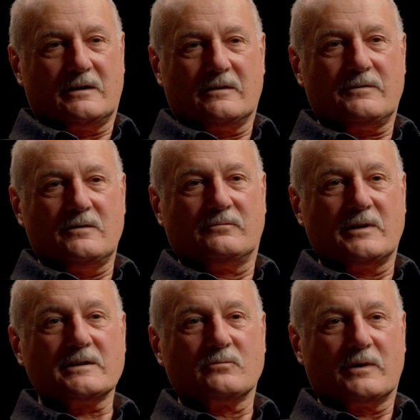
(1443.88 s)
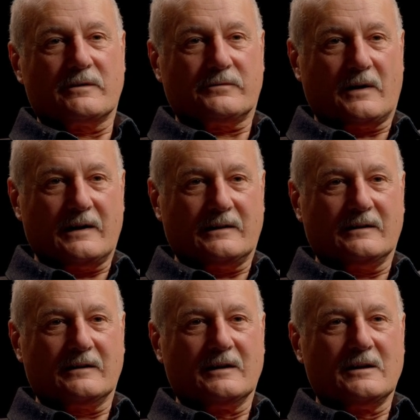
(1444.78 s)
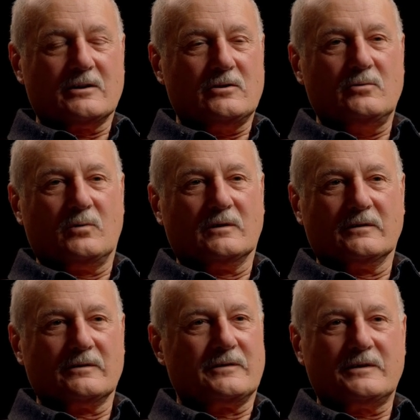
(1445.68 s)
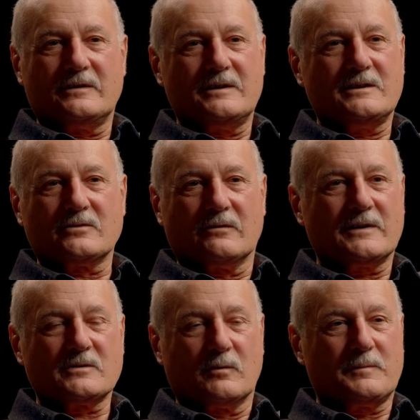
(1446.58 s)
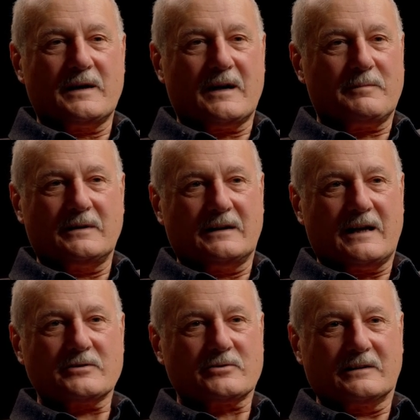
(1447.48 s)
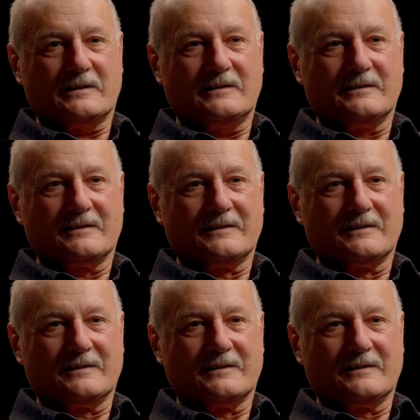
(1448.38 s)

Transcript: know, if you've written with a friend, you will th these sort of things will be happening naturally.